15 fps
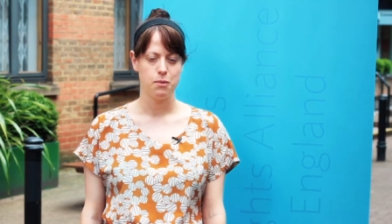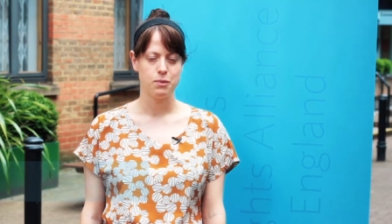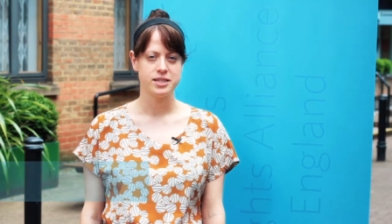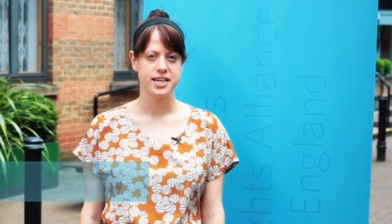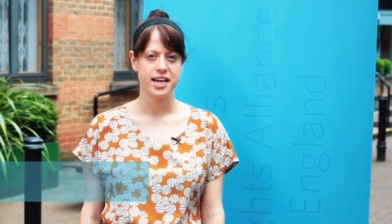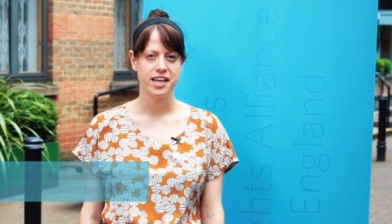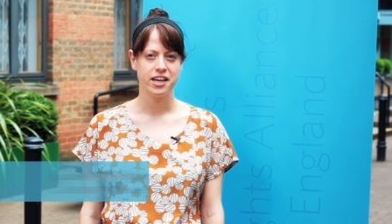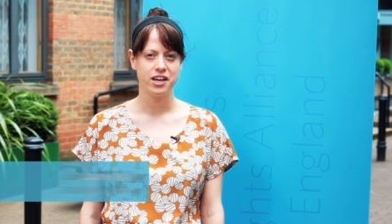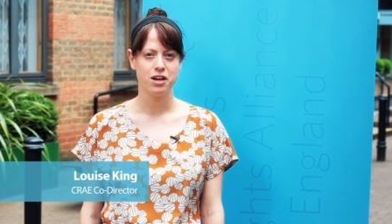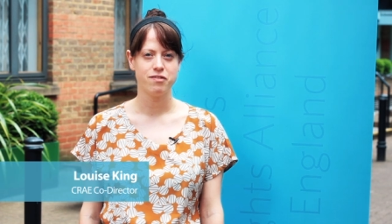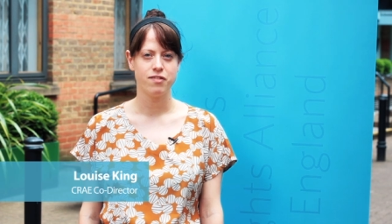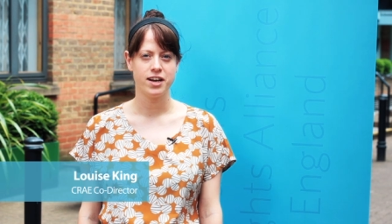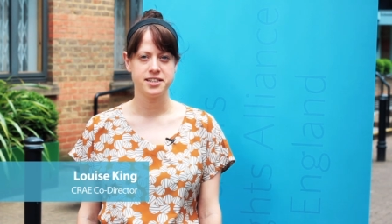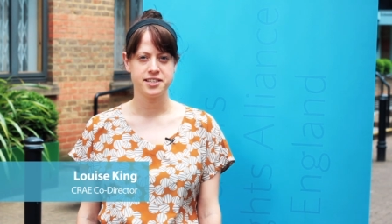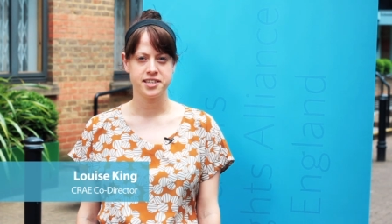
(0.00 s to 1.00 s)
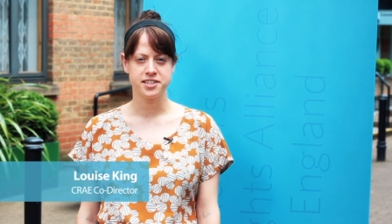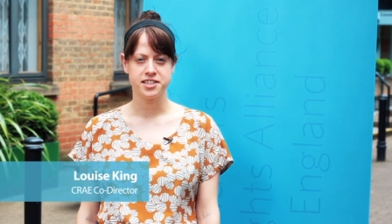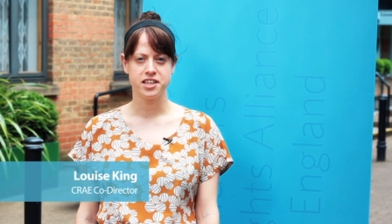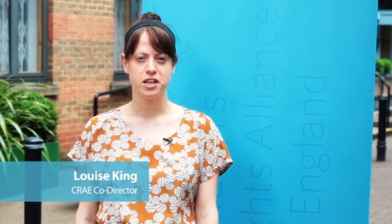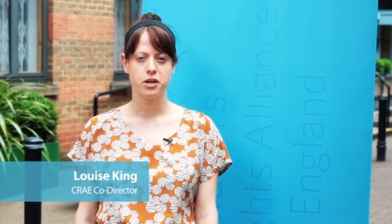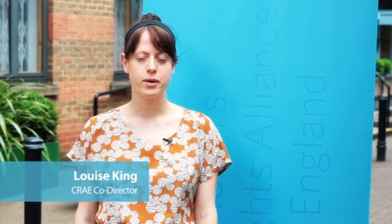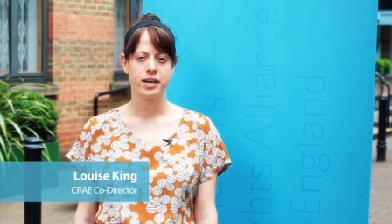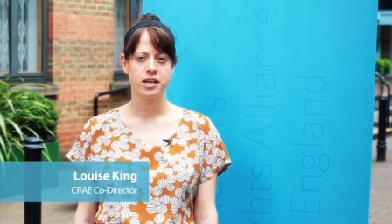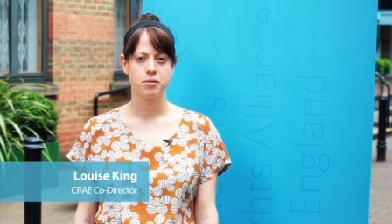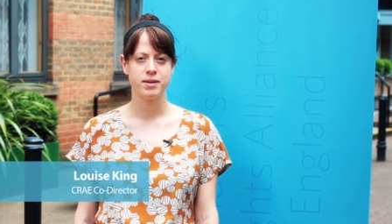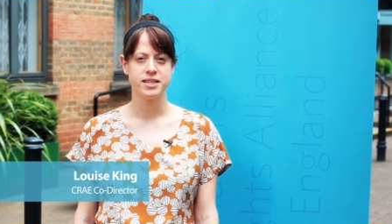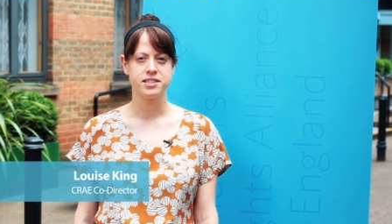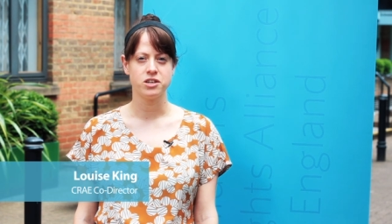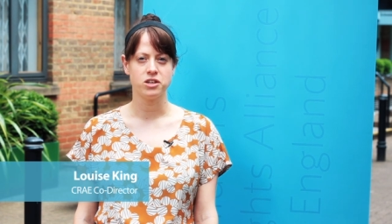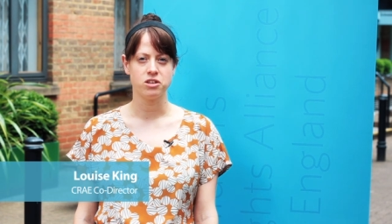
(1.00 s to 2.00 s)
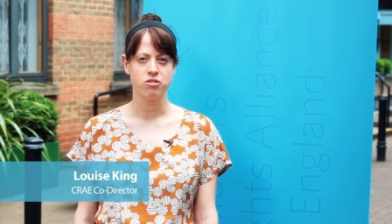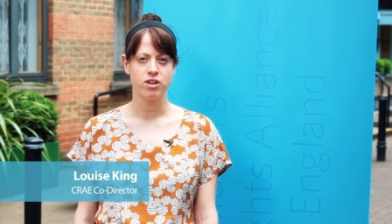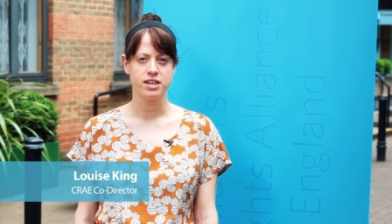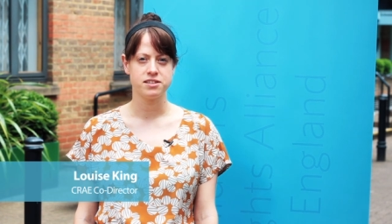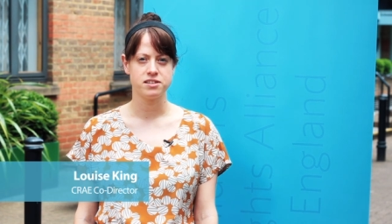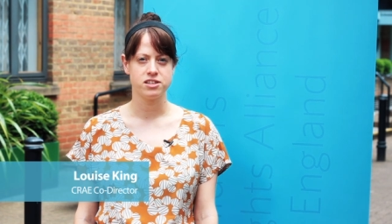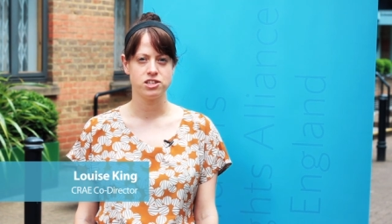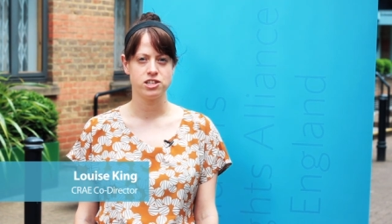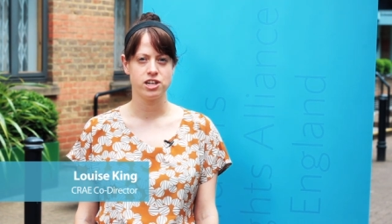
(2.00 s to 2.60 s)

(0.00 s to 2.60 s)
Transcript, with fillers: And we're taking our findings to the UN Committee on the Rights of the